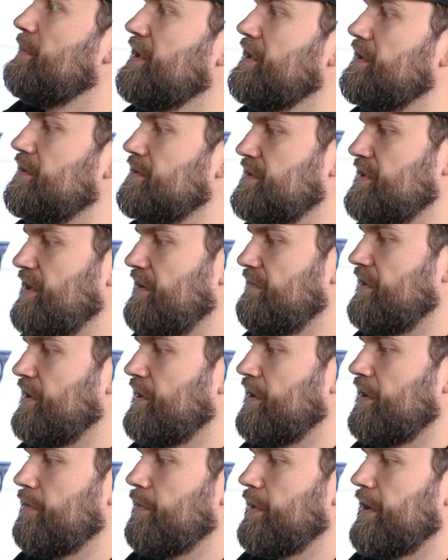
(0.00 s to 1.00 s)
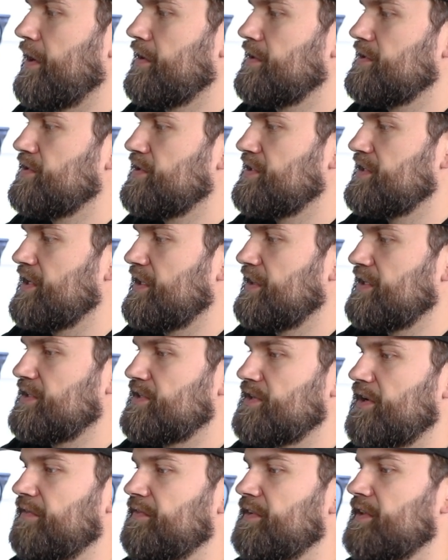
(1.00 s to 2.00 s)
deal, save the hardware and just set this
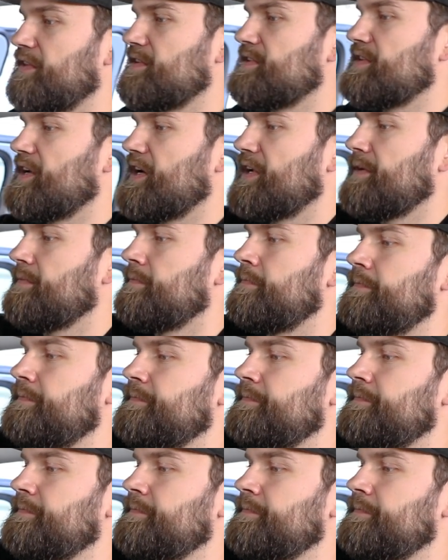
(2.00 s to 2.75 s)
off to the side.